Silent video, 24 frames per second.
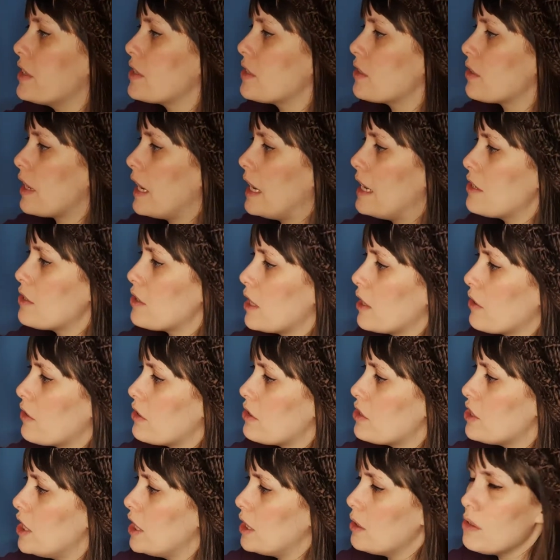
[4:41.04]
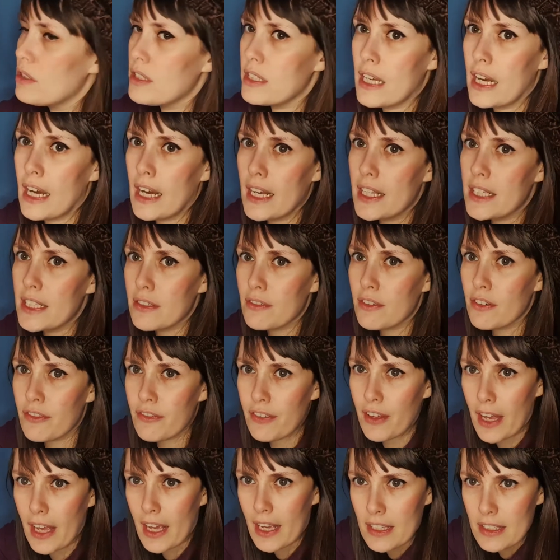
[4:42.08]
Okay, so you've got 2 sides of a
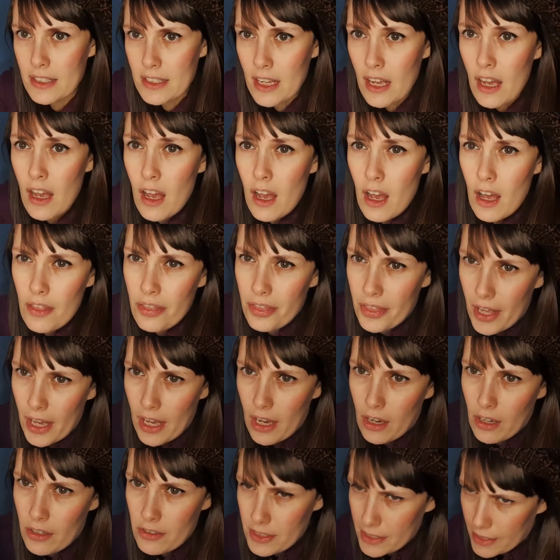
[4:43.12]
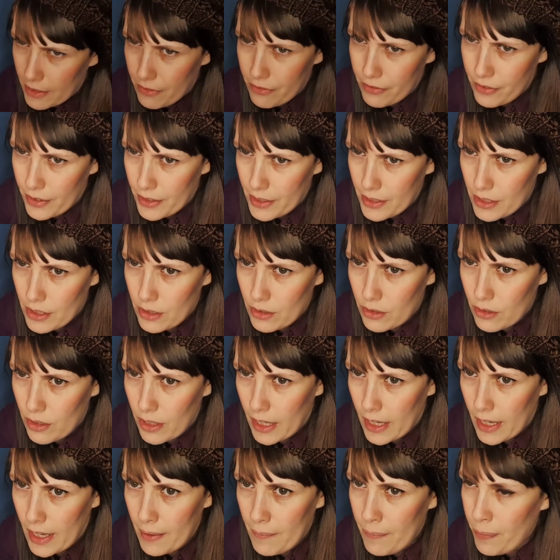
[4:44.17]
face that are different.
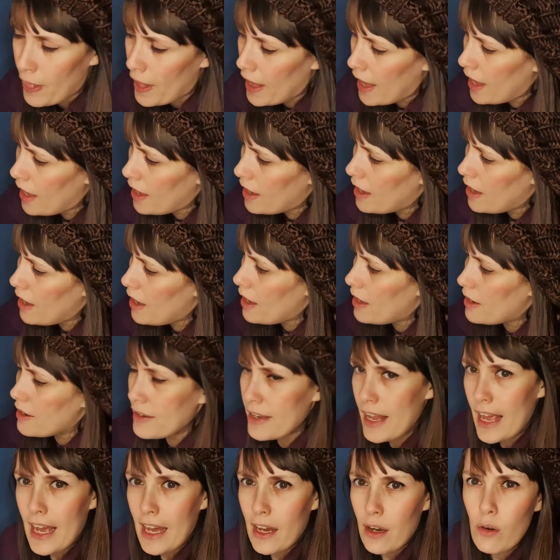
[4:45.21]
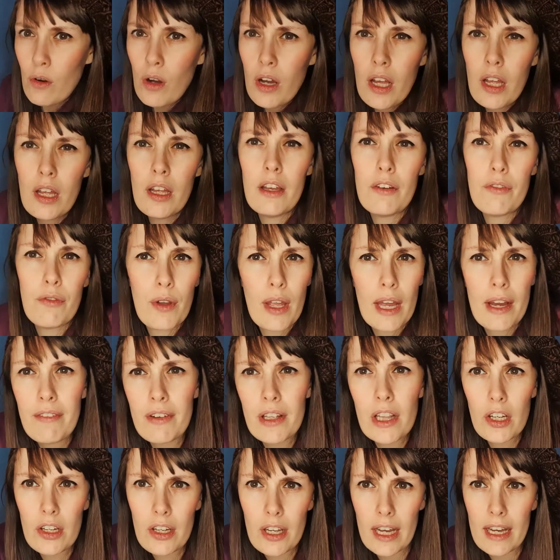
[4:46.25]
Okay, now if we have a
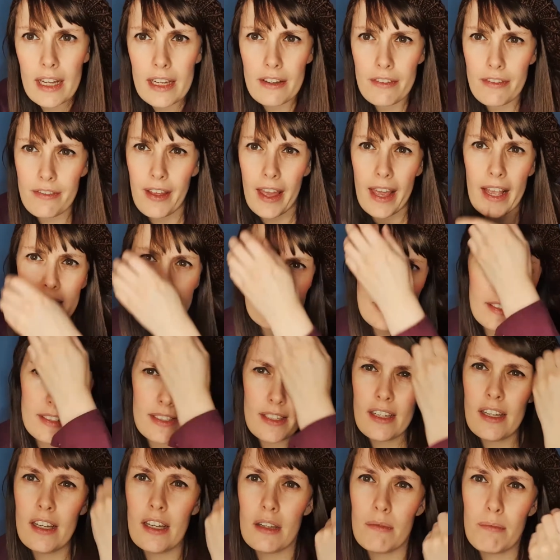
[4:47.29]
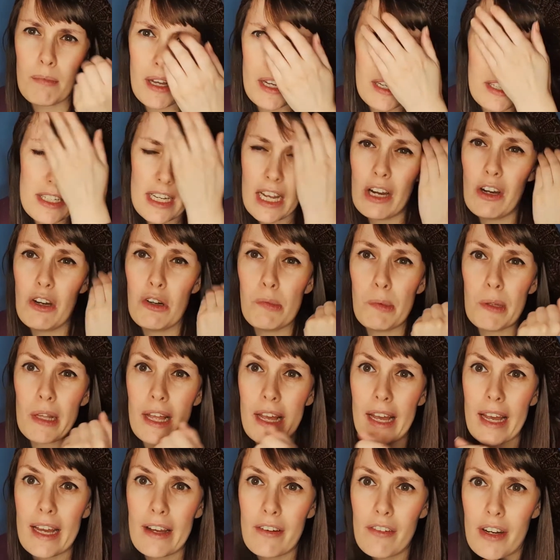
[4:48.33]
look at a face and my terrible
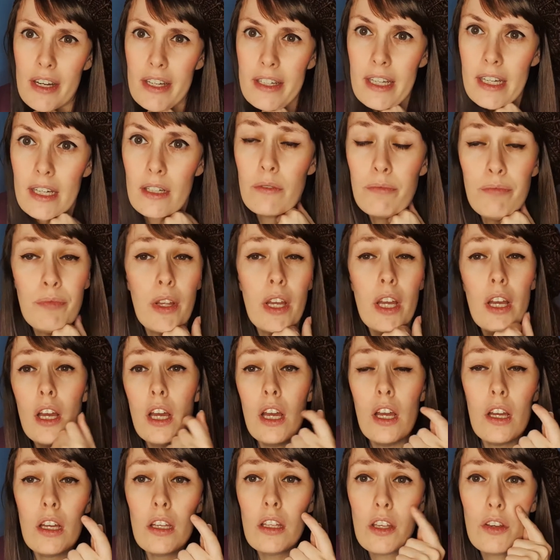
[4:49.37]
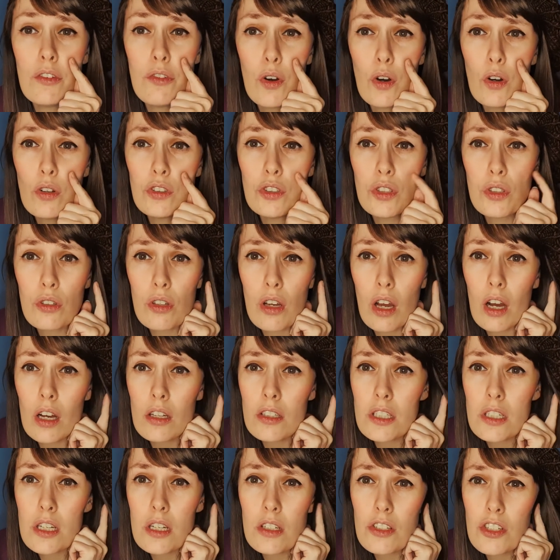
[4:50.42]
hair right now, you've also got
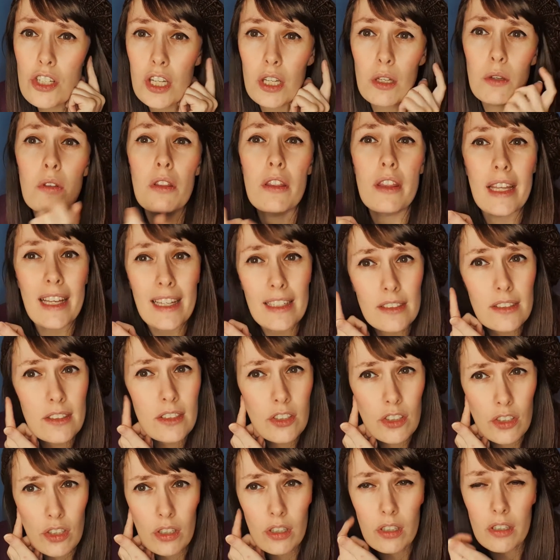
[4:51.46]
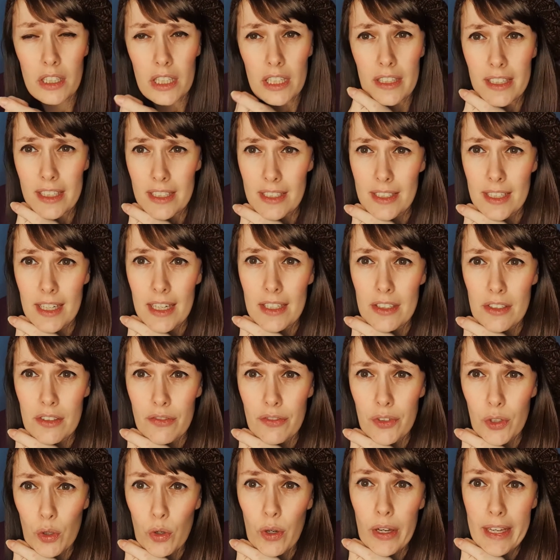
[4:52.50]
2 things stuck on either side of
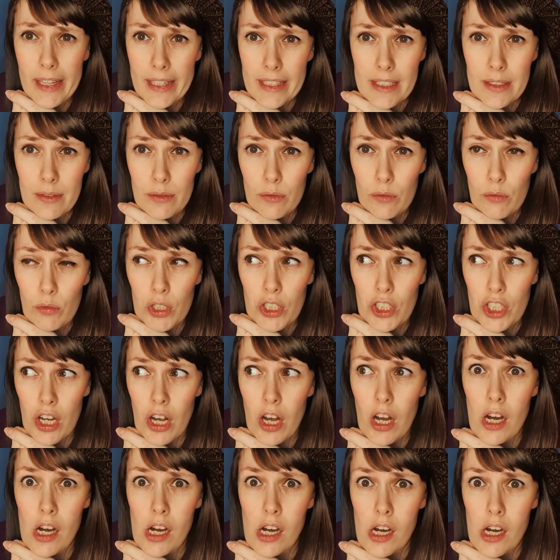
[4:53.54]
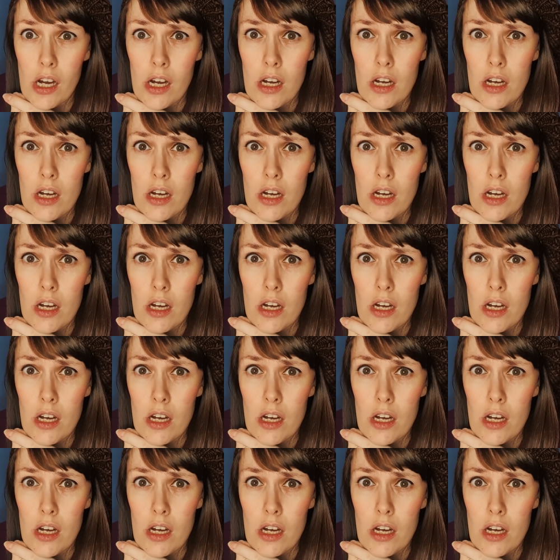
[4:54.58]
your head, which are